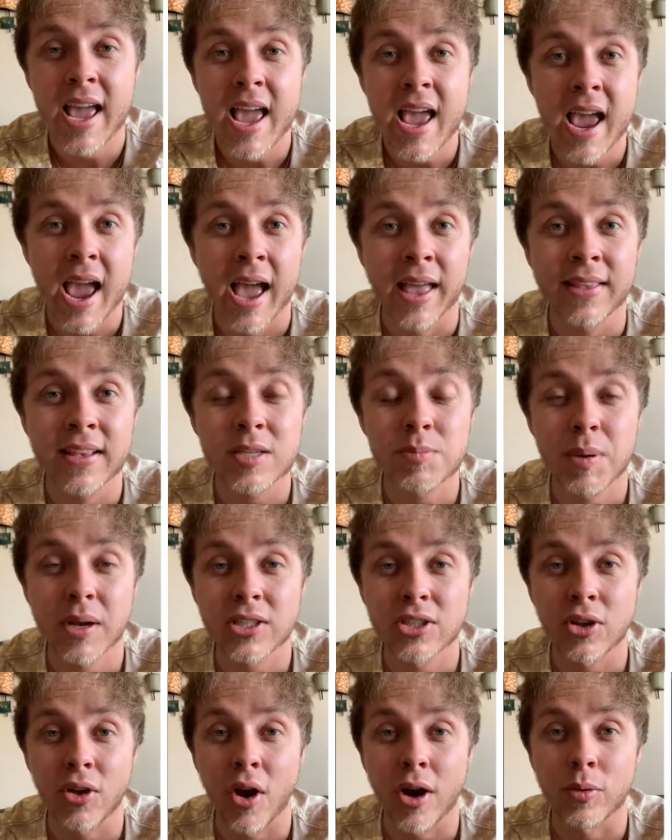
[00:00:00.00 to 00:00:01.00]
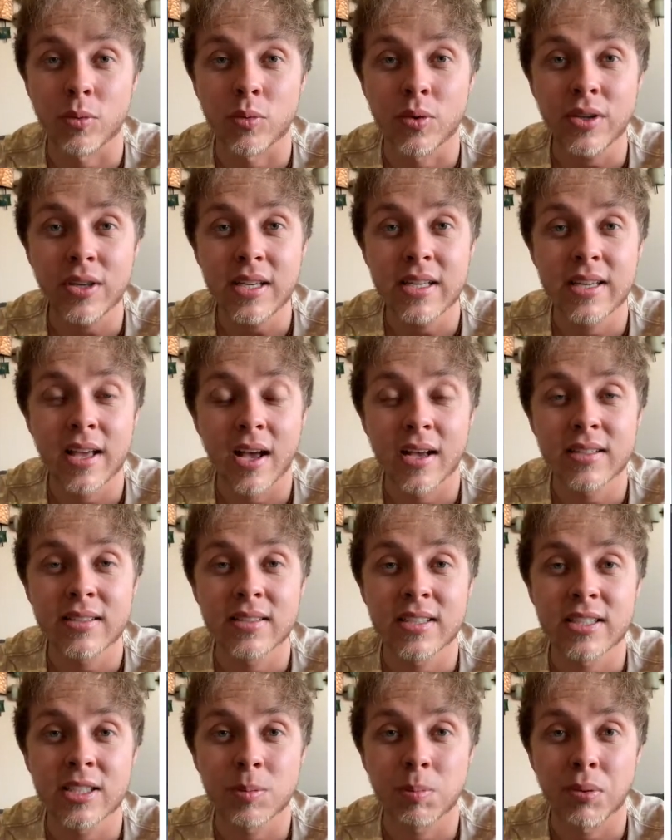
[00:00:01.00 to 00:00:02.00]
And this pixel art really does
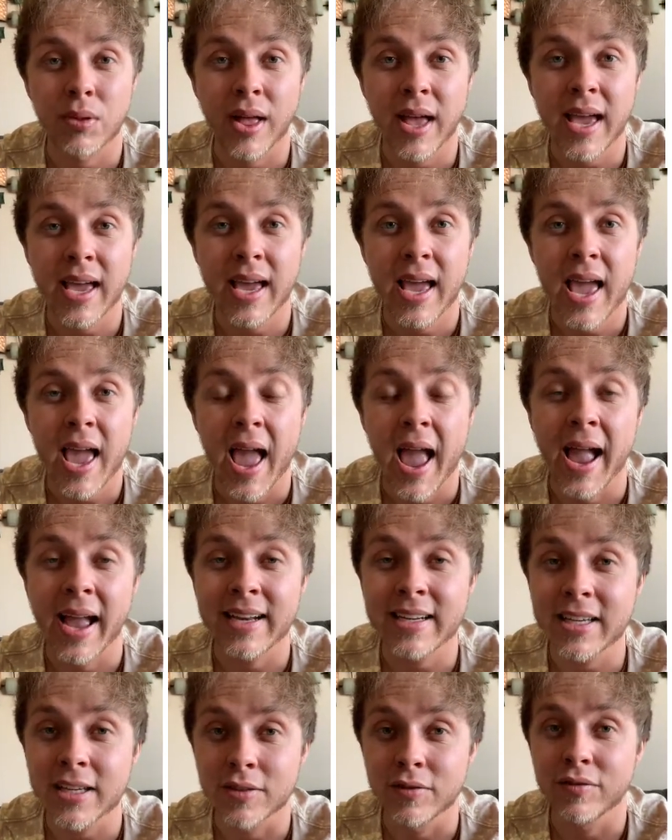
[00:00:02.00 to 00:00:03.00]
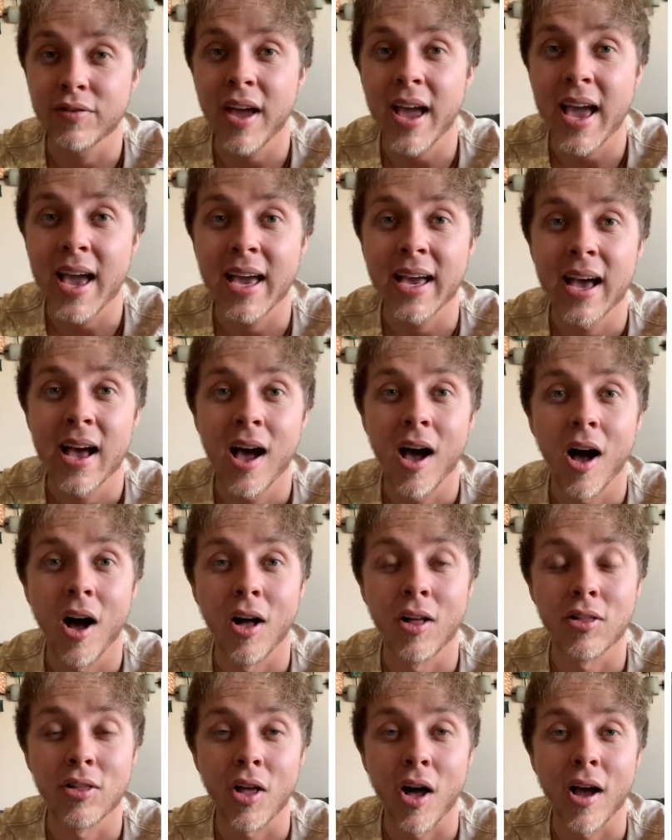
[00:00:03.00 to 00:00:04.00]
display and convey a
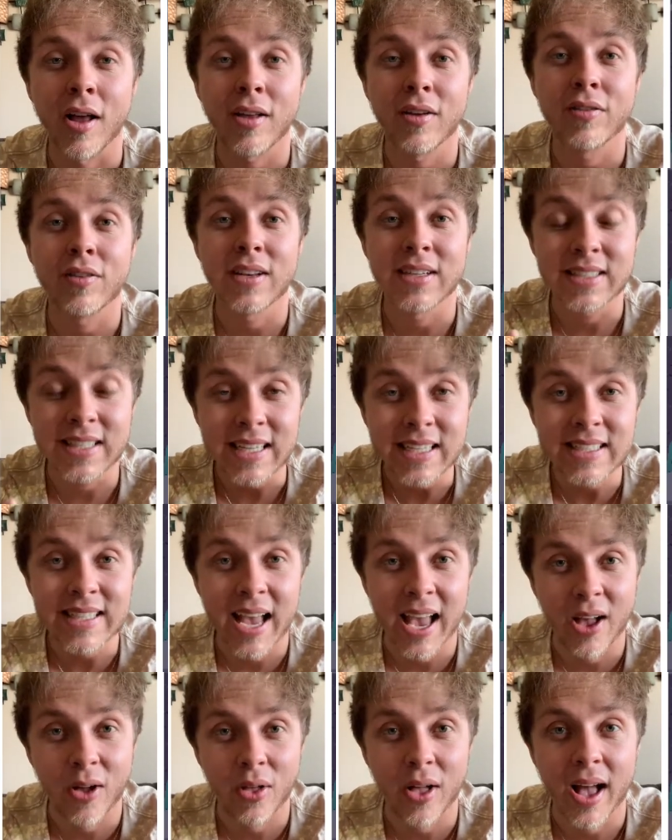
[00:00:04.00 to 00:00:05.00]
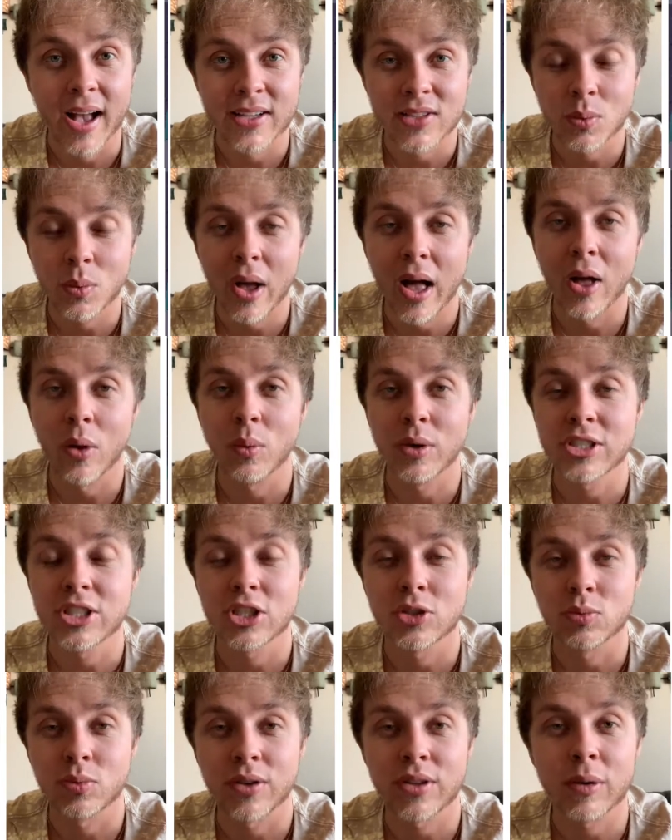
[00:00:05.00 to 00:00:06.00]
lot of detail as well, which is
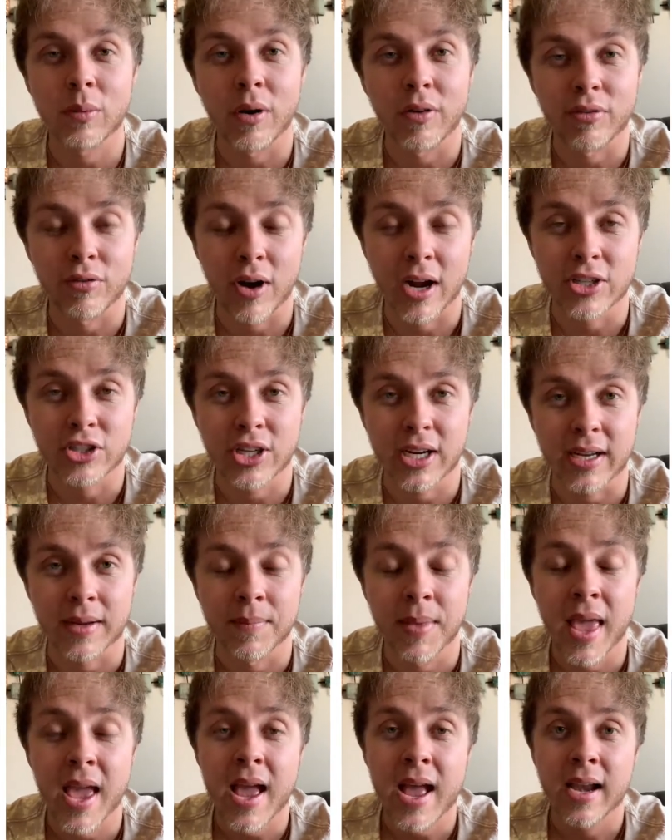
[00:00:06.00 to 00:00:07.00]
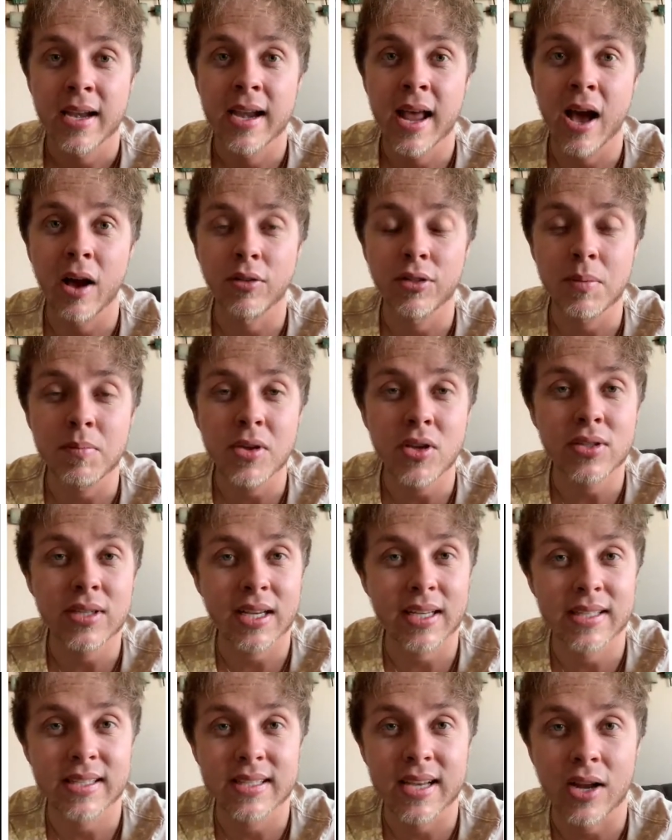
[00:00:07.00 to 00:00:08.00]
really refreshing. Now the music
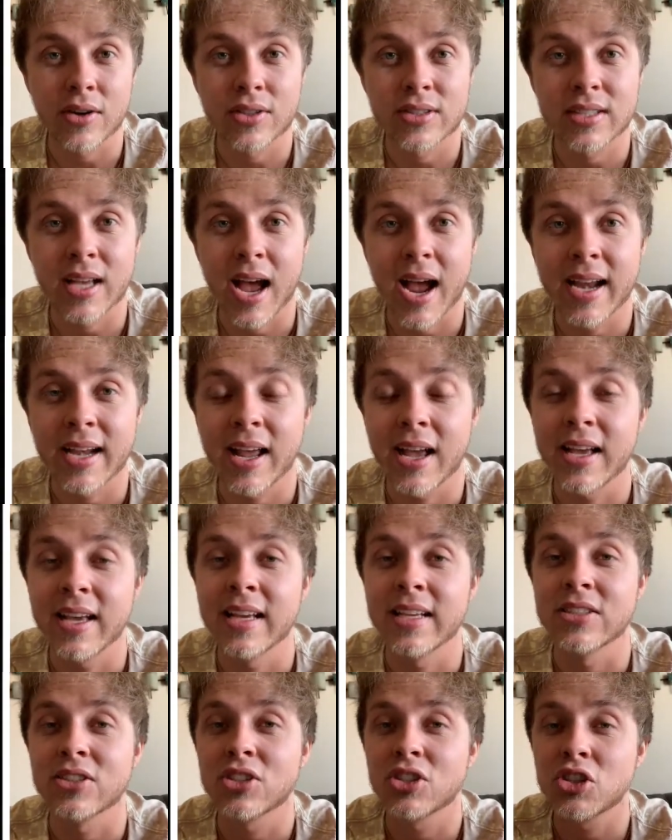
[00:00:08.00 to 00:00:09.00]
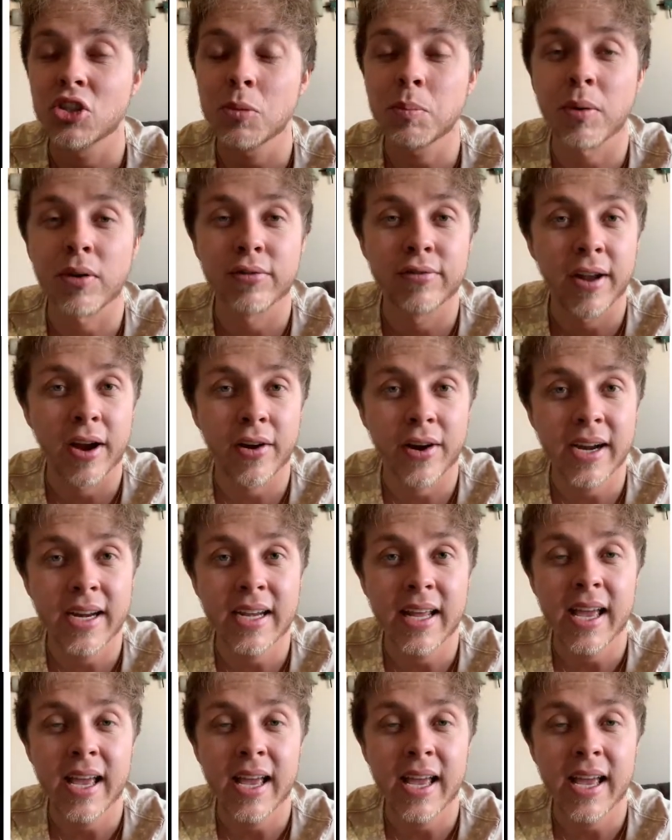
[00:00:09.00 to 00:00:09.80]
and sound design is super varied,